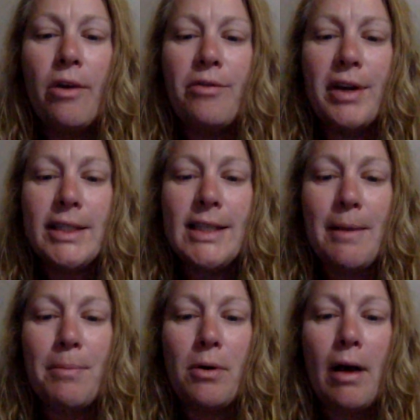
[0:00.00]
For
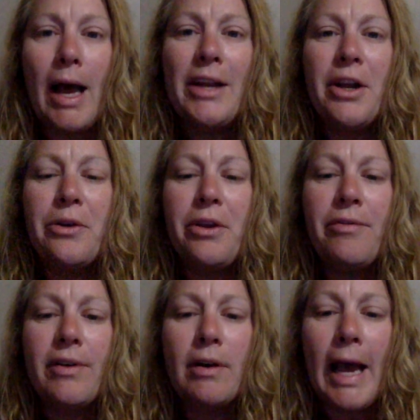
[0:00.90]
example, I know you
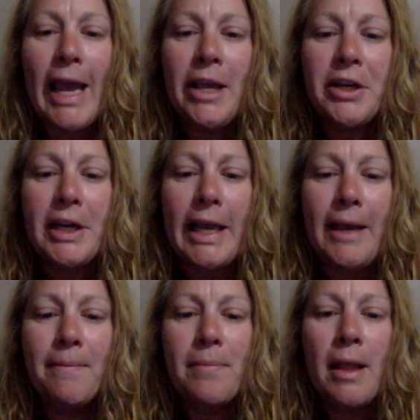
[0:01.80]
feel angry.